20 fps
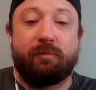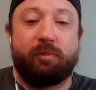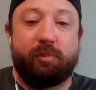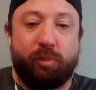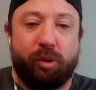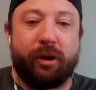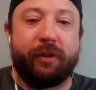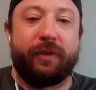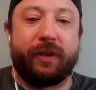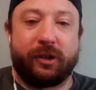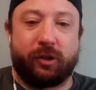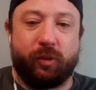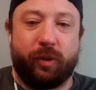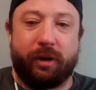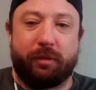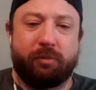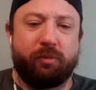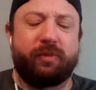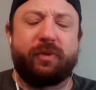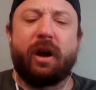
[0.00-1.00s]
Put it this way.
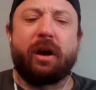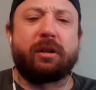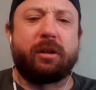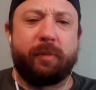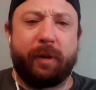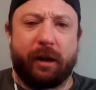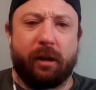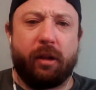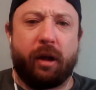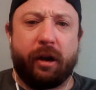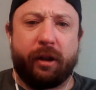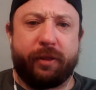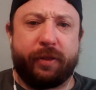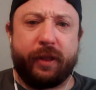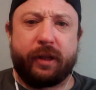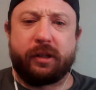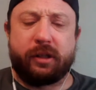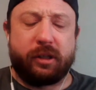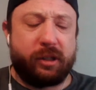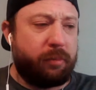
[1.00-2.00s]
We talked about a lot of
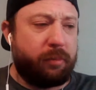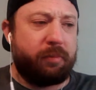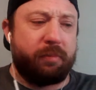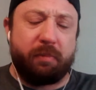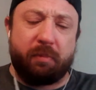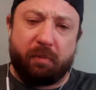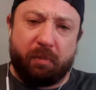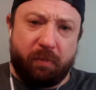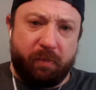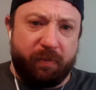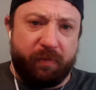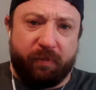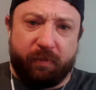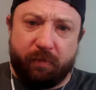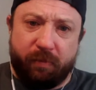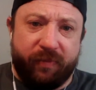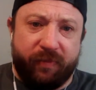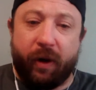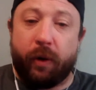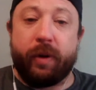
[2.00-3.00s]
things, some
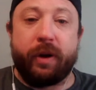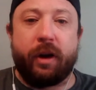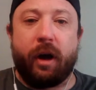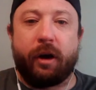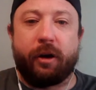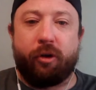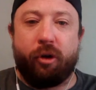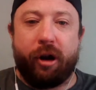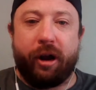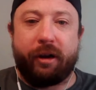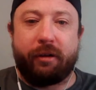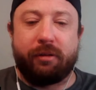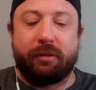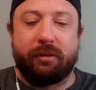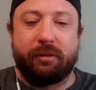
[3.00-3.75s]
very not great,